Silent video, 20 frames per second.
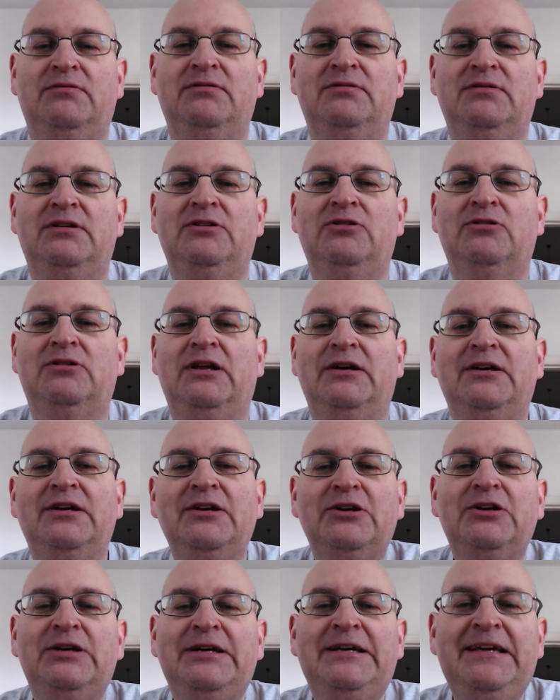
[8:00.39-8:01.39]
I look like a
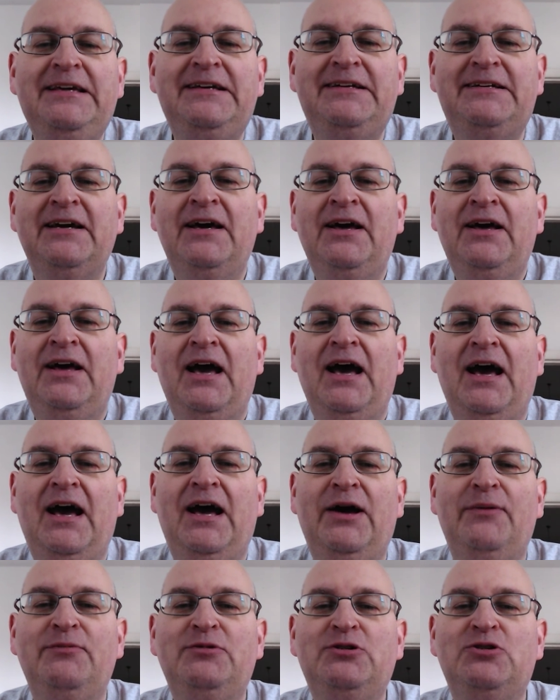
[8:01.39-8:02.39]
geek
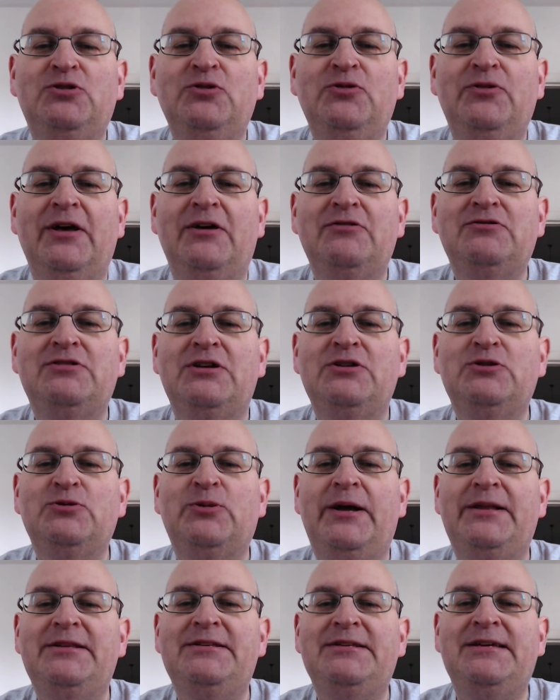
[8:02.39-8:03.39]
um, to
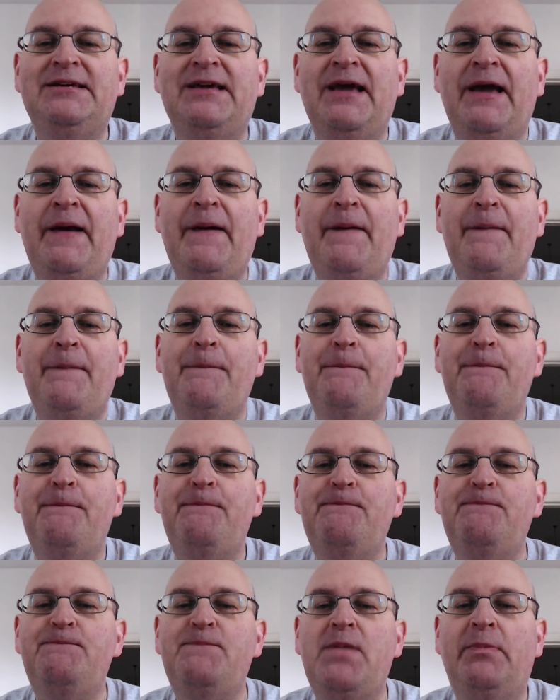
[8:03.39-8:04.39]
2020.
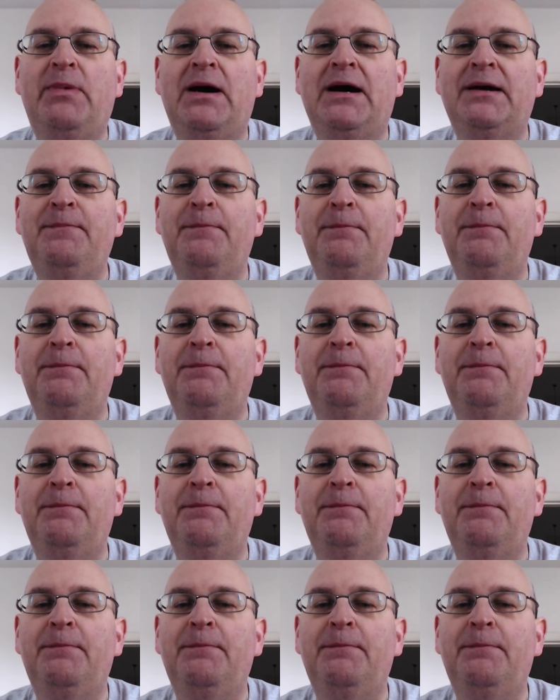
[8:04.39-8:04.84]
Bye bye.